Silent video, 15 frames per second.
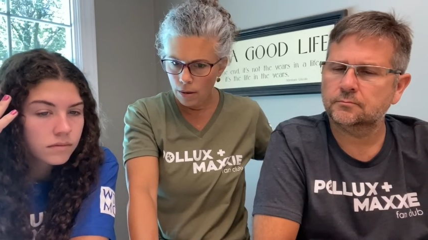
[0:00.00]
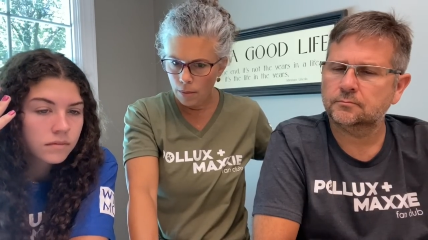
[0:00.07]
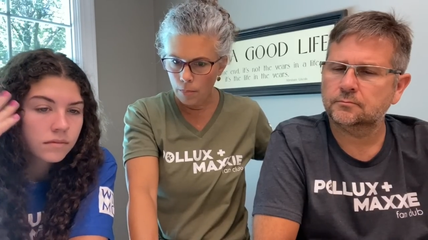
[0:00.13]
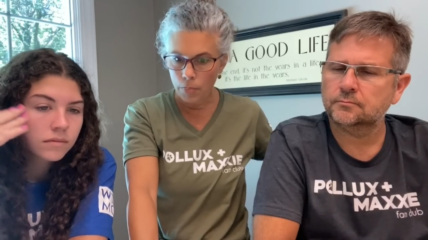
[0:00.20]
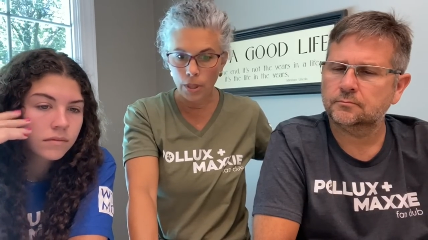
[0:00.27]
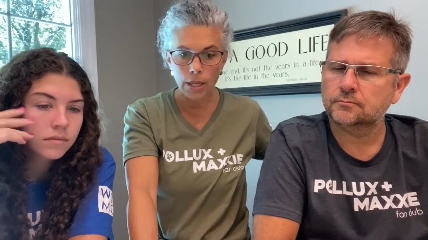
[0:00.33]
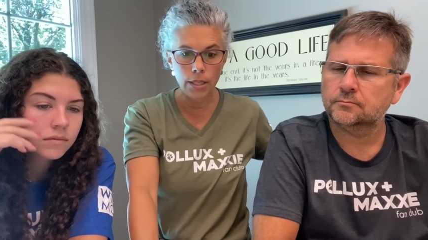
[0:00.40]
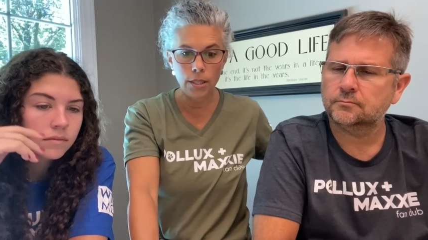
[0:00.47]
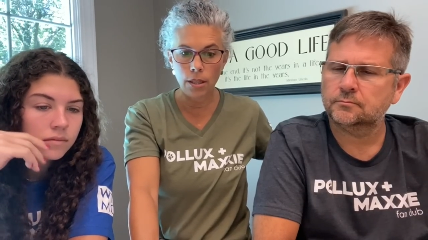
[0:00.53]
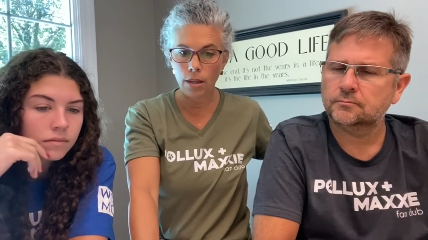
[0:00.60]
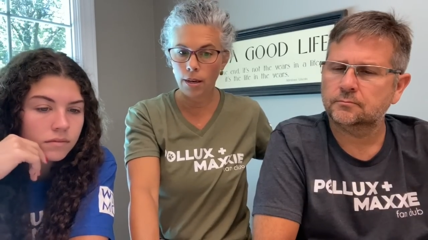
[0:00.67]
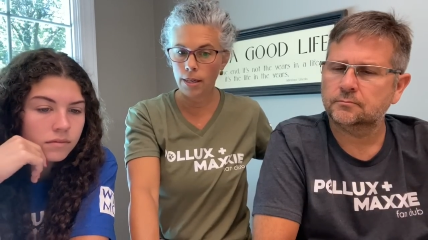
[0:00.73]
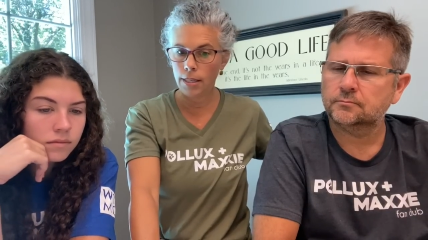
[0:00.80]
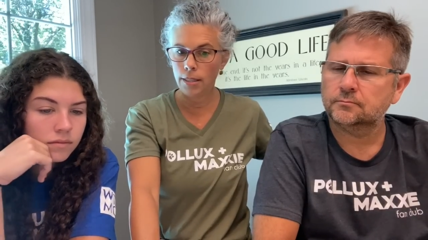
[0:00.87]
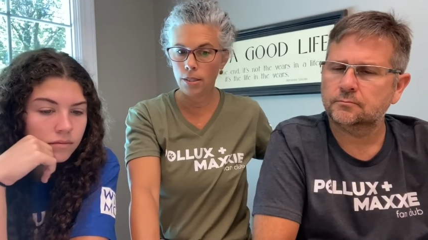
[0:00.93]
Speaker 1: blood
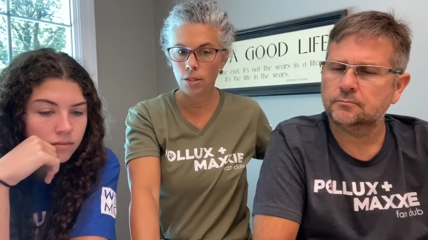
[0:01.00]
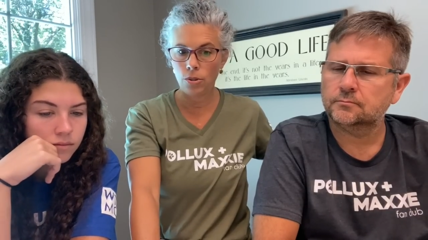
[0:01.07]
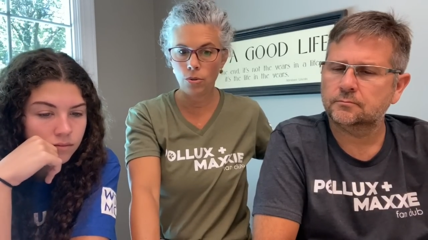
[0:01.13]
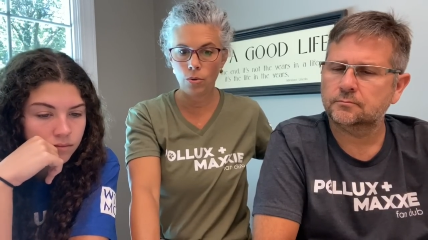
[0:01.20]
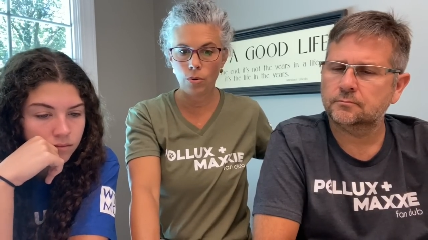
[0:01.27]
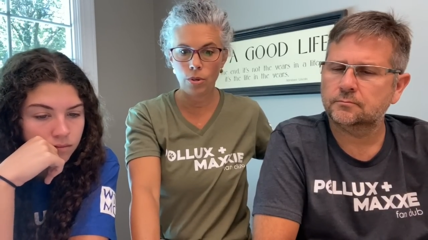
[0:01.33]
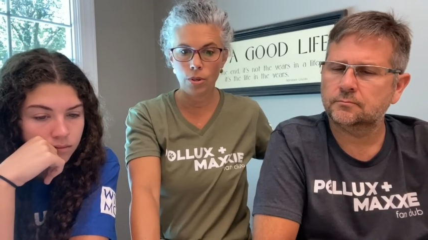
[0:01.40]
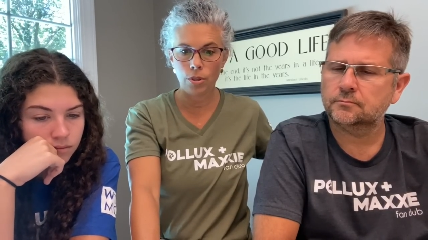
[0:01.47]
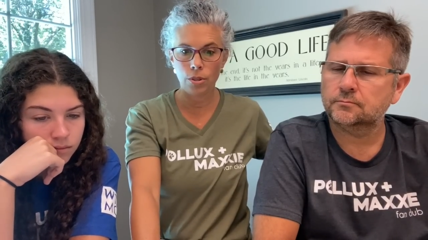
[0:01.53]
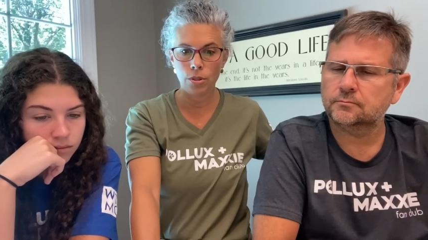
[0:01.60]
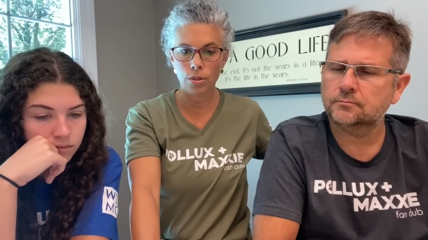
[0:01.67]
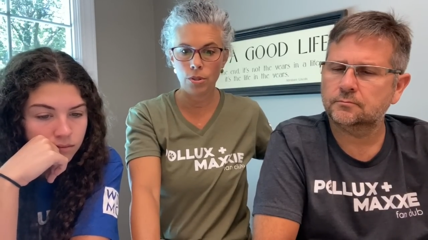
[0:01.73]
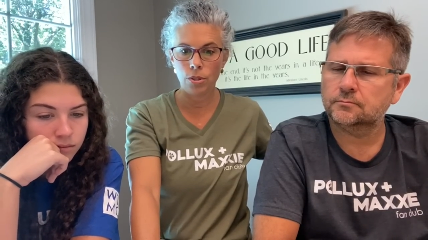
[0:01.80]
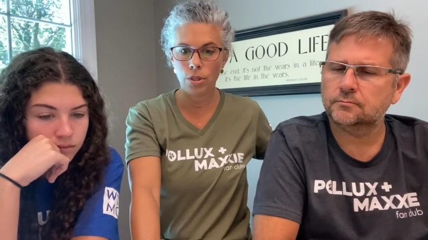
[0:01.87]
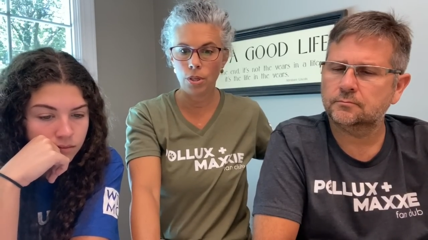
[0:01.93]
clotting
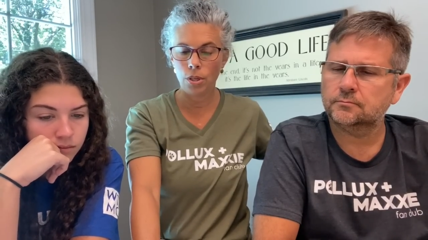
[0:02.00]
disorders,